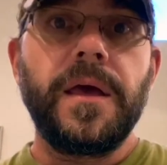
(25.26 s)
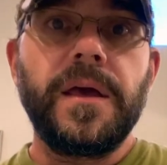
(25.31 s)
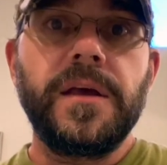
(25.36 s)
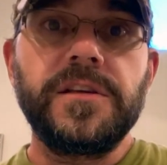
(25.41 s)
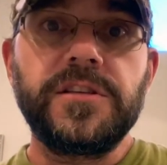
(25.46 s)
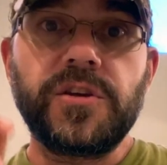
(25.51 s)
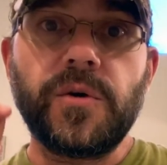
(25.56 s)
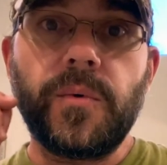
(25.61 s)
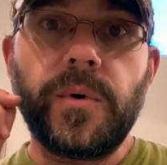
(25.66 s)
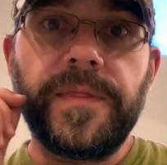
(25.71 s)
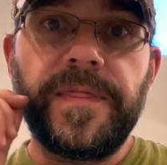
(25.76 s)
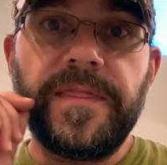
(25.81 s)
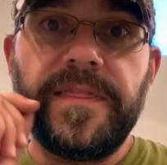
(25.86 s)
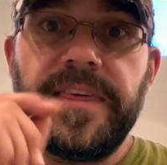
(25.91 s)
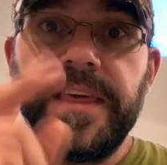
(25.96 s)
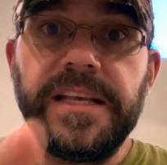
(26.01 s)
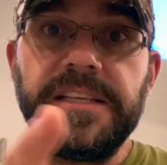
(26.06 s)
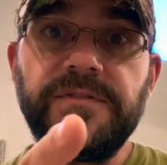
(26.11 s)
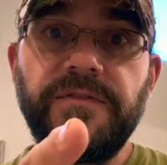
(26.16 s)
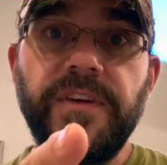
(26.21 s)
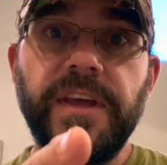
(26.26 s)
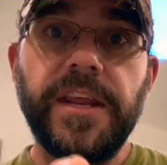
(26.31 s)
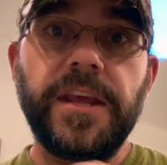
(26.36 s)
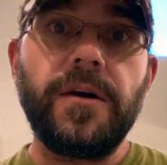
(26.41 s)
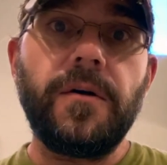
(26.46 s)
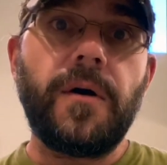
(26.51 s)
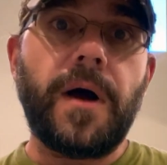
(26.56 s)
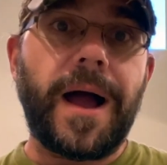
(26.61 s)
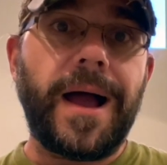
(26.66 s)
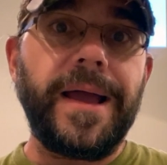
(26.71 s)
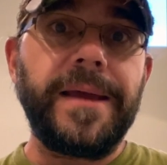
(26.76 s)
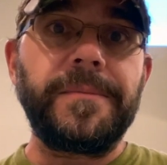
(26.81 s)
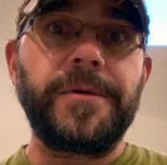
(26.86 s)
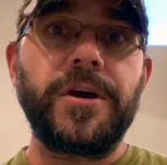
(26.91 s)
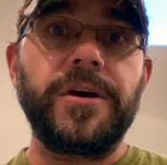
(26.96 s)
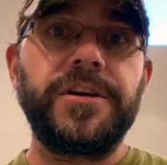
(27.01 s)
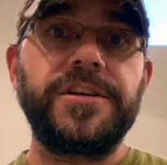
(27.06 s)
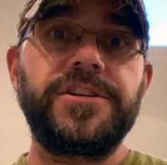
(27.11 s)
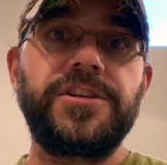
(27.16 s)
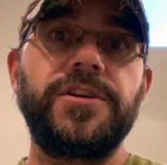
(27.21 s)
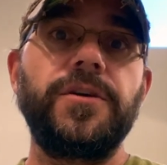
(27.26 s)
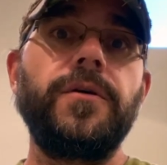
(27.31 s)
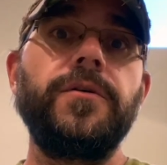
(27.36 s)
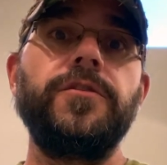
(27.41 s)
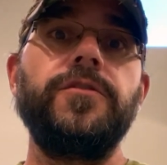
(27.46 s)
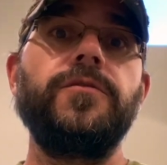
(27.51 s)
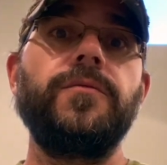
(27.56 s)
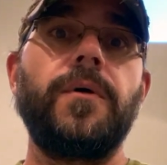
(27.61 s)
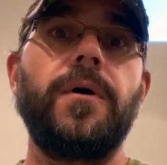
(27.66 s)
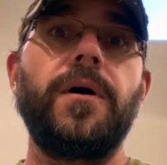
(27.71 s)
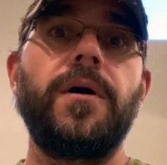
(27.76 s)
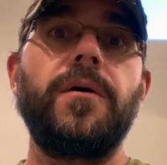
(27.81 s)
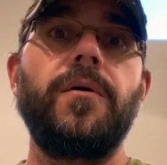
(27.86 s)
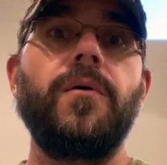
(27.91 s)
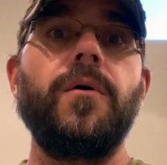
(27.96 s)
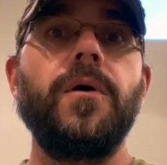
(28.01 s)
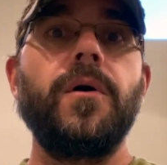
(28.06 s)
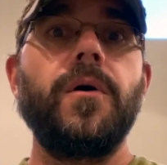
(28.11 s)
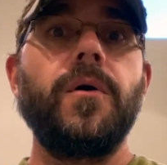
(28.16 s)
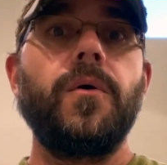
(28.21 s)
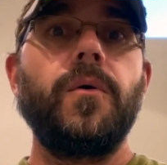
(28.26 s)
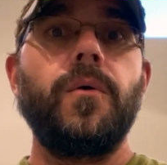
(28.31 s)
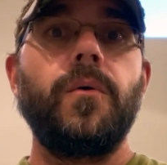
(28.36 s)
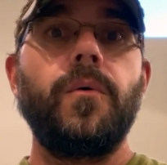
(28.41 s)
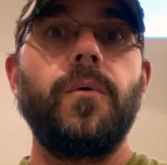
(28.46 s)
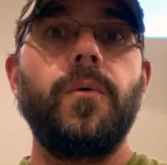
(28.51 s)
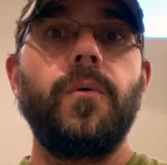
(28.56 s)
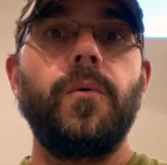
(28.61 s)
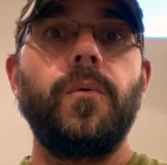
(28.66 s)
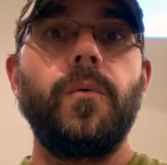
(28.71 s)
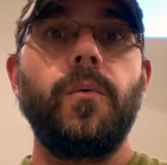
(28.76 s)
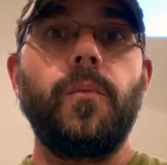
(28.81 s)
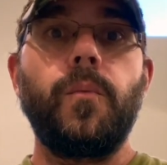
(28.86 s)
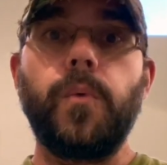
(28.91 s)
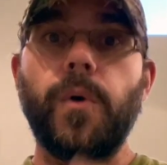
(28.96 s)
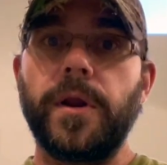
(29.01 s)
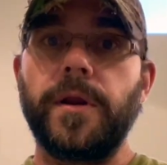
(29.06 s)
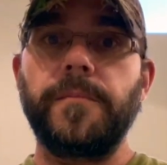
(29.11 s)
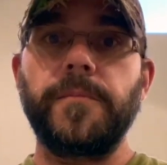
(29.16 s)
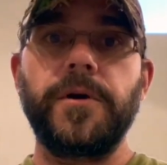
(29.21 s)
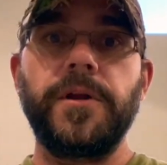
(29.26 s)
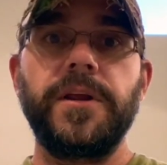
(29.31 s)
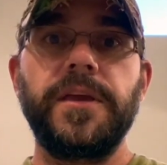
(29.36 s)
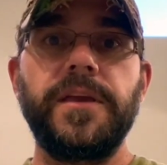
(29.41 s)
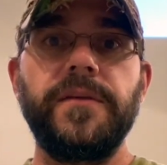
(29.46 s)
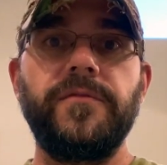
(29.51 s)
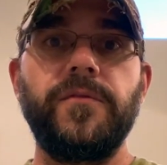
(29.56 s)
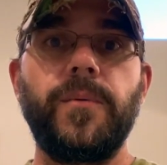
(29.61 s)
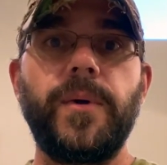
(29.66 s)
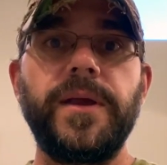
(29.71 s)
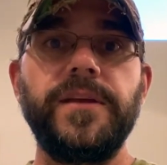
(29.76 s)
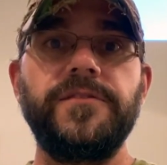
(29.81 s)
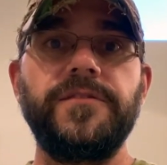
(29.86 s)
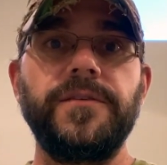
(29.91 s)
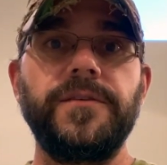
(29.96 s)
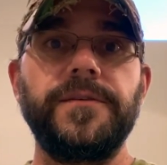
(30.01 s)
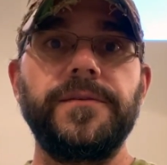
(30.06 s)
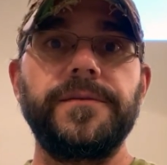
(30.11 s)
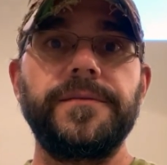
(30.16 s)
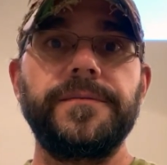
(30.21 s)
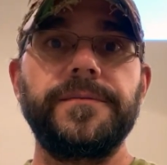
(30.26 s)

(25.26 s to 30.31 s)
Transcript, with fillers: So in this video, I'm gonna show you all what I'm gonna give away to you.